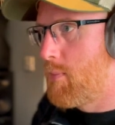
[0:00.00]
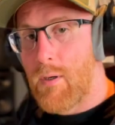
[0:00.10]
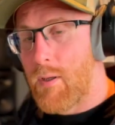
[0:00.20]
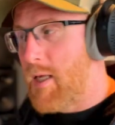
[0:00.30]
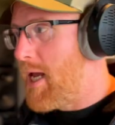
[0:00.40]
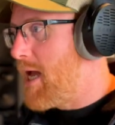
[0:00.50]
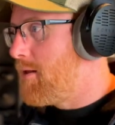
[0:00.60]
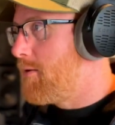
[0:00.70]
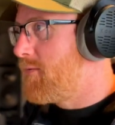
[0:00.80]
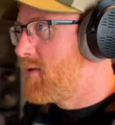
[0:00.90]
At the
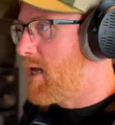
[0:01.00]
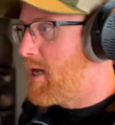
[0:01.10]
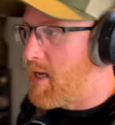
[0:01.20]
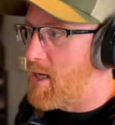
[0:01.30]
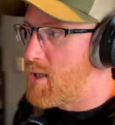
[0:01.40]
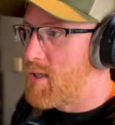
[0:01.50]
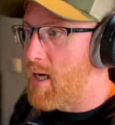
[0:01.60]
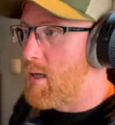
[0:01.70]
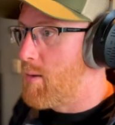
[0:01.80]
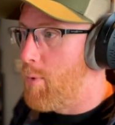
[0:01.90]
end of, say, each
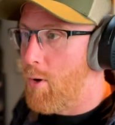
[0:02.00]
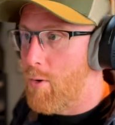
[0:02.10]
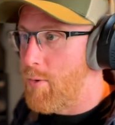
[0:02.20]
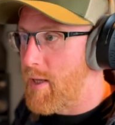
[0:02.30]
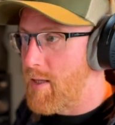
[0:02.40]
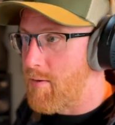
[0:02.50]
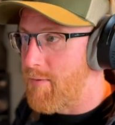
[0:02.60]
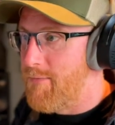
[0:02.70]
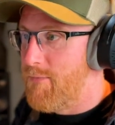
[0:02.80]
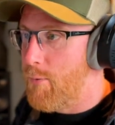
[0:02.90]
2nd bar or the end of the
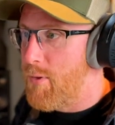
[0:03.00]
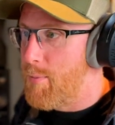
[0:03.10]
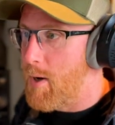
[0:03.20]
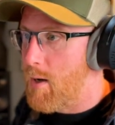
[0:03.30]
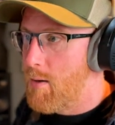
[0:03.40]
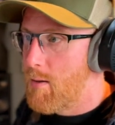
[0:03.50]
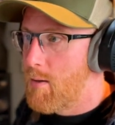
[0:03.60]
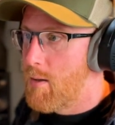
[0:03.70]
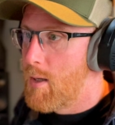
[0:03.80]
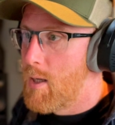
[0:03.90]
4th bar,
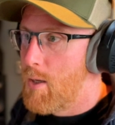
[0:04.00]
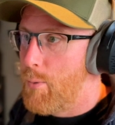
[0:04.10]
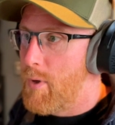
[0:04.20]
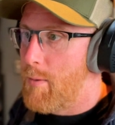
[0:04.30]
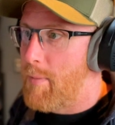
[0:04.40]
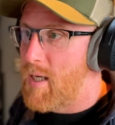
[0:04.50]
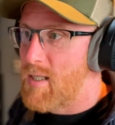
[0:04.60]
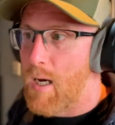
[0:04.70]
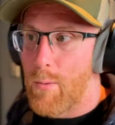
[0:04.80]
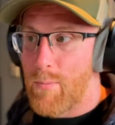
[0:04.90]
we can mix
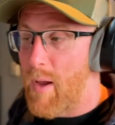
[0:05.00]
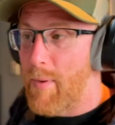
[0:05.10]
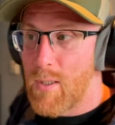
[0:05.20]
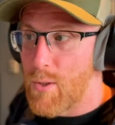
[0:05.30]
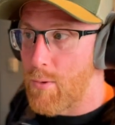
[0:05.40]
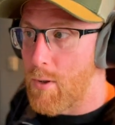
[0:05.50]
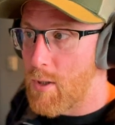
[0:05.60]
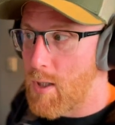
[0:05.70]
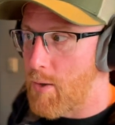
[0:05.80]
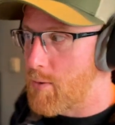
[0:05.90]
it up with maybe 2
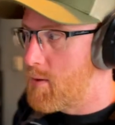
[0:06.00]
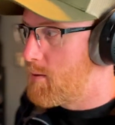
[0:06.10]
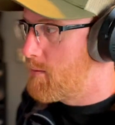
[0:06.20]
longer notes.